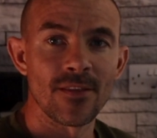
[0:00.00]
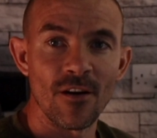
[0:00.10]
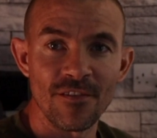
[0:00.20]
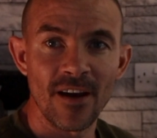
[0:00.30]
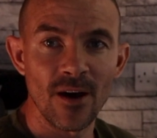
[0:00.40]
that
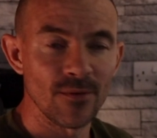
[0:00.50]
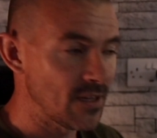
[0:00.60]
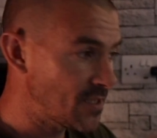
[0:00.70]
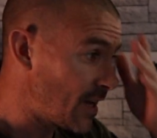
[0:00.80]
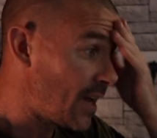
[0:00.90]
I found
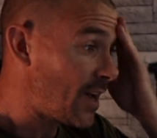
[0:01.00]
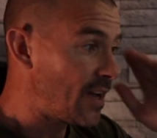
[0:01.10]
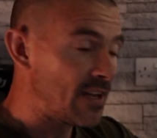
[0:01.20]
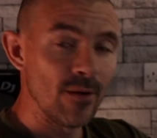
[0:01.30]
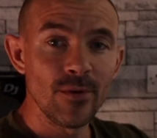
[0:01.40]
this.
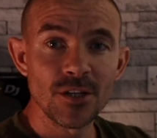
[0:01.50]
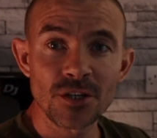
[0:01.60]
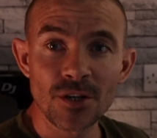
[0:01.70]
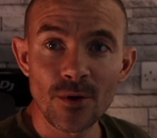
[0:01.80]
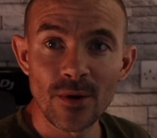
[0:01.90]
Let me
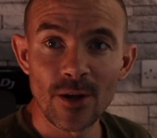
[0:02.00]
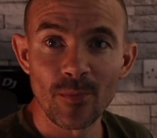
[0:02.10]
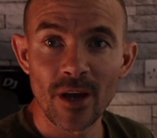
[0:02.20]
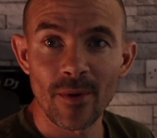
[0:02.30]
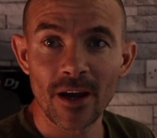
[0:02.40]
just show you a little
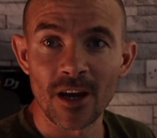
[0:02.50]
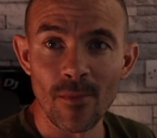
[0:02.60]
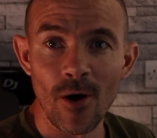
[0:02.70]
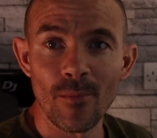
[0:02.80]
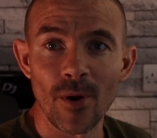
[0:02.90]
bit about
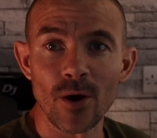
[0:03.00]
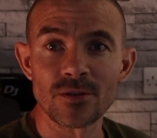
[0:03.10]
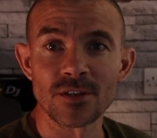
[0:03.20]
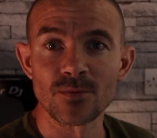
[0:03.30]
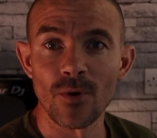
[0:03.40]
command
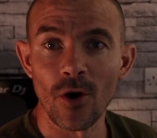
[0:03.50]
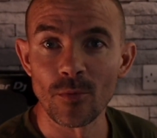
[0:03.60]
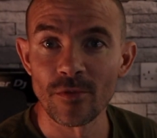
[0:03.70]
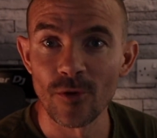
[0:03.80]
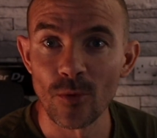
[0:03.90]
post as well
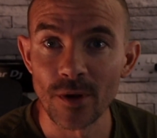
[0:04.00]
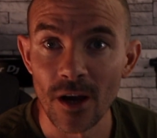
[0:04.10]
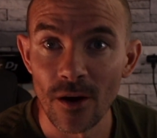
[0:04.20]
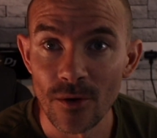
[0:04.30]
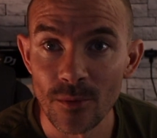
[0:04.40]
before we
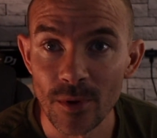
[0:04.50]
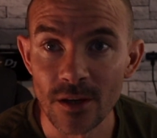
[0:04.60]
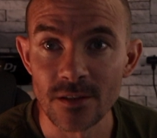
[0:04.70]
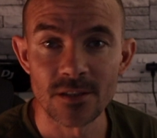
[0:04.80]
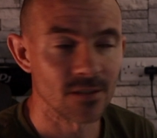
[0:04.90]
go
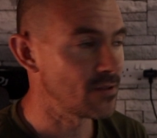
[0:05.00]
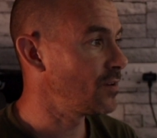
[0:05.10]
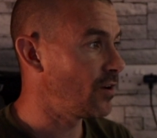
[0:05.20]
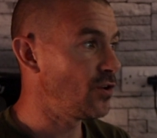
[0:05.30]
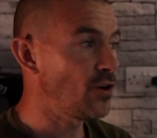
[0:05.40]
because
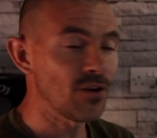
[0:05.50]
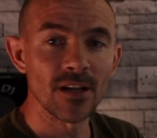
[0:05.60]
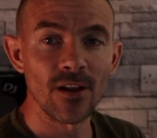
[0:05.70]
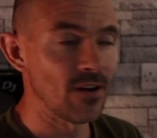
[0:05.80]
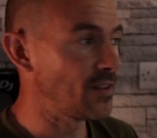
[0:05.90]
you're
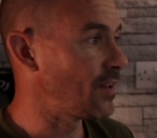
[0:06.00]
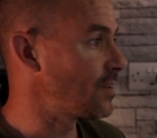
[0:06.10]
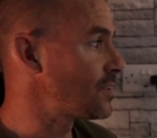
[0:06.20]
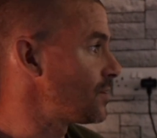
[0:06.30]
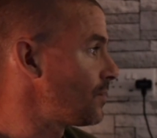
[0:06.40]
gonna like
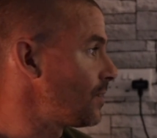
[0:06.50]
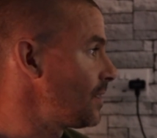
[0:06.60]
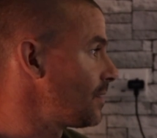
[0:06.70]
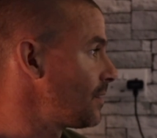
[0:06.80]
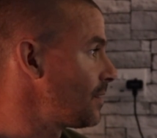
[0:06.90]
this, all right?
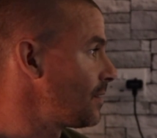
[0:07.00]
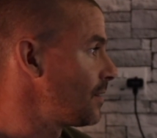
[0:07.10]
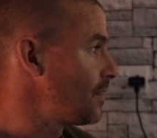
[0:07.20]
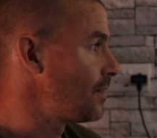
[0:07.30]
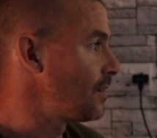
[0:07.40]

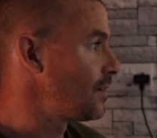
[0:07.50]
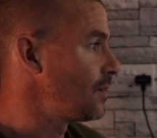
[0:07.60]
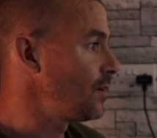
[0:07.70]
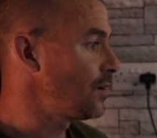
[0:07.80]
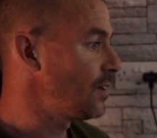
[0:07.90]

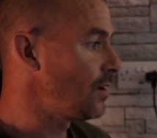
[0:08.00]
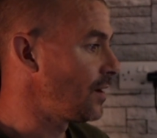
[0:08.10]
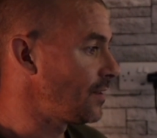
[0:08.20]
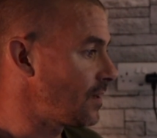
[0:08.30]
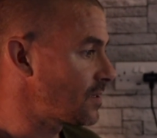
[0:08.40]
You're gonna
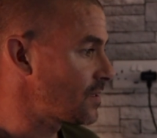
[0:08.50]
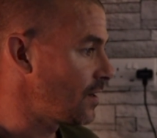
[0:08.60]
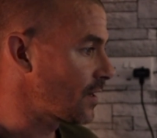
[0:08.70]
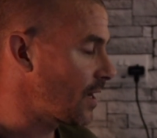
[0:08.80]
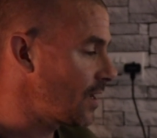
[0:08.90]
like this,
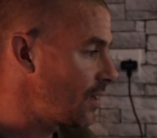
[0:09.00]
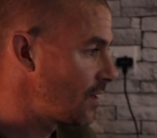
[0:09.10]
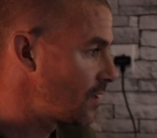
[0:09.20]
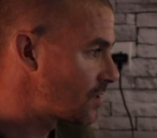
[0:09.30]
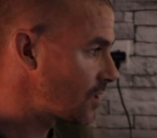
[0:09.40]
okay?
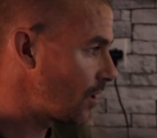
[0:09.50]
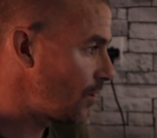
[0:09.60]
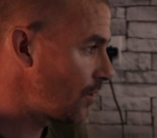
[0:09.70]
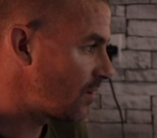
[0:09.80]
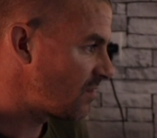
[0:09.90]
So
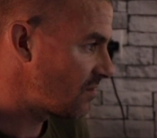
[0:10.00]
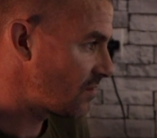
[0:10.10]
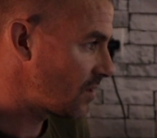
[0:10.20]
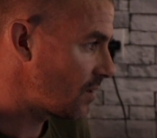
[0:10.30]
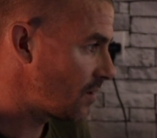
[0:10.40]

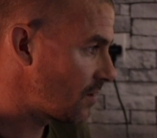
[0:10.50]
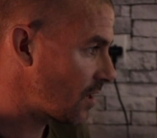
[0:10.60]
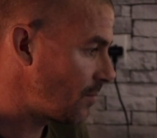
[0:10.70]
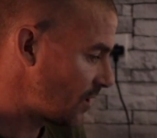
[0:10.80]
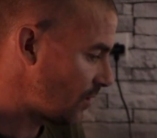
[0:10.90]
I'm
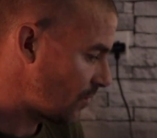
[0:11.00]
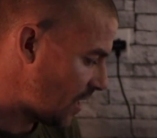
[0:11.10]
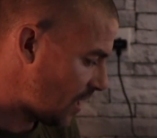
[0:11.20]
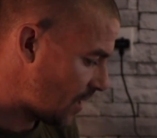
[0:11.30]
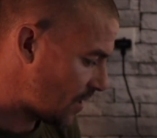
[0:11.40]
coming along
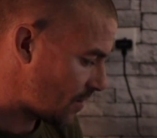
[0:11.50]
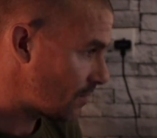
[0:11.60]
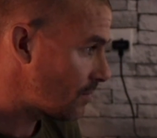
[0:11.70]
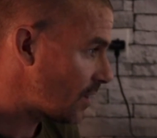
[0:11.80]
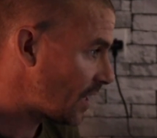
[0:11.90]
here,
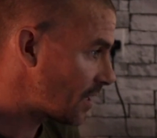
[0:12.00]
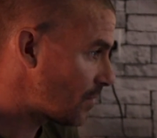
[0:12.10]
add a